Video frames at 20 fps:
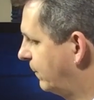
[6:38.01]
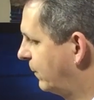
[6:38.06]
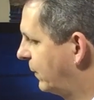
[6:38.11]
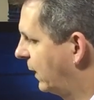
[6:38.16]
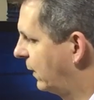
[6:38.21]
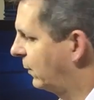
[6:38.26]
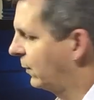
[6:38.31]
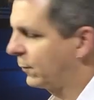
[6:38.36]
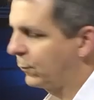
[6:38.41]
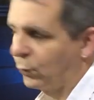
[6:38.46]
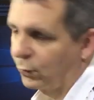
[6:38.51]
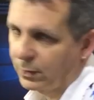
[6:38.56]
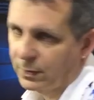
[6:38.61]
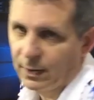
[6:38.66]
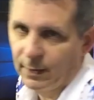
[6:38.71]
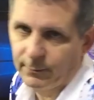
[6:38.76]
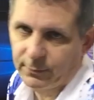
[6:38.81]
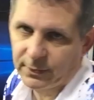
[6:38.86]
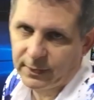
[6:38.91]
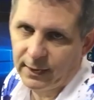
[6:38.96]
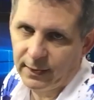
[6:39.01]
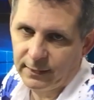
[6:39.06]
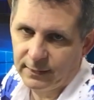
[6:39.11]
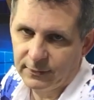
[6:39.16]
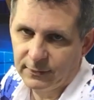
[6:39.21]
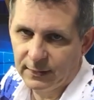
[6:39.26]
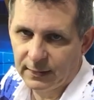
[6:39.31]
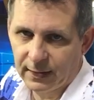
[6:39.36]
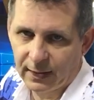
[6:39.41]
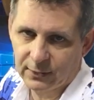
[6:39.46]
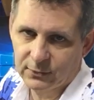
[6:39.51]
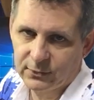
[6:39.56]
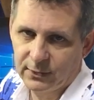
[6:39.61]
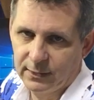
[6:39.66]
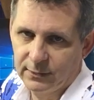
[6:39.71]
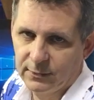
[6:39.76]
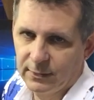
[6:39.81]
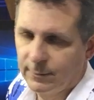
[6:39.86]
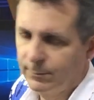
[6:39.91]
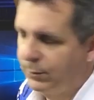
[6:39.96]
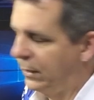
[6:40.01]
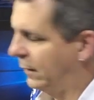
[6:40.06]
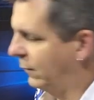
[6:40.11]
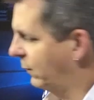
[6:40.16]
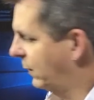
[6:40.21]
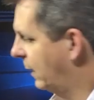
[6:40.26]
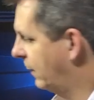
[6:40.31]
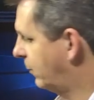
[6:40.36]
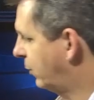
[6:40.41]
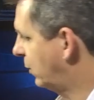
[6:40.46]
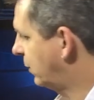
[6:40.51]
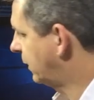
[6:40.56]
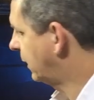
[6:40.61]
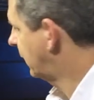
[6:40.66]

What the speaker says: It looked more complicated than it actually ended up being when I pulled